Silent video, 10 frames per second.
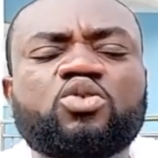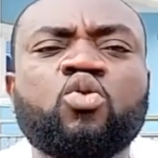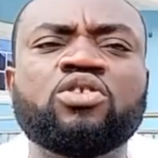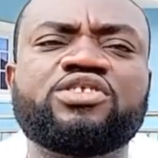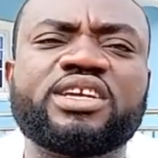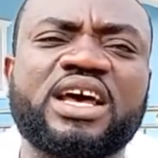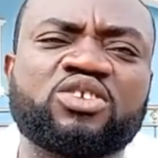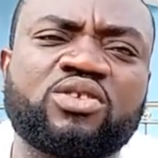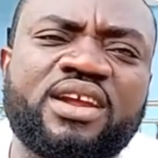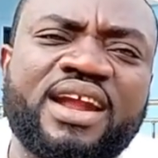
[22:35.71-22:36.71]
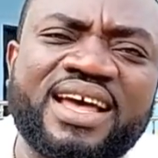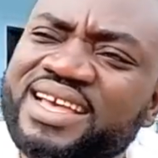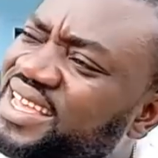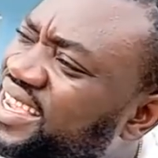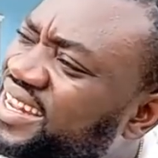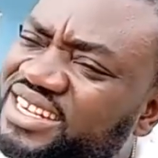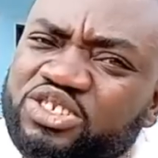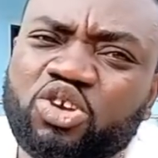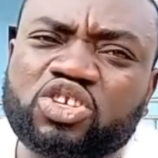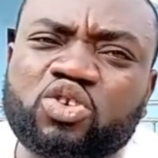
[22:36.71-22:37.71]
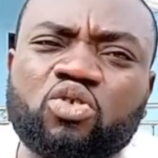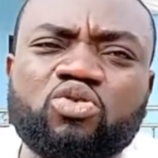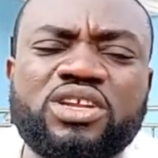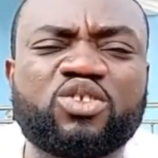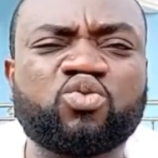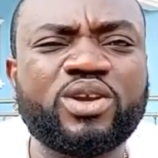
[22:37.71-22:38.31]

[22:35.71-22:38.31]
200,000 naira in the just concluded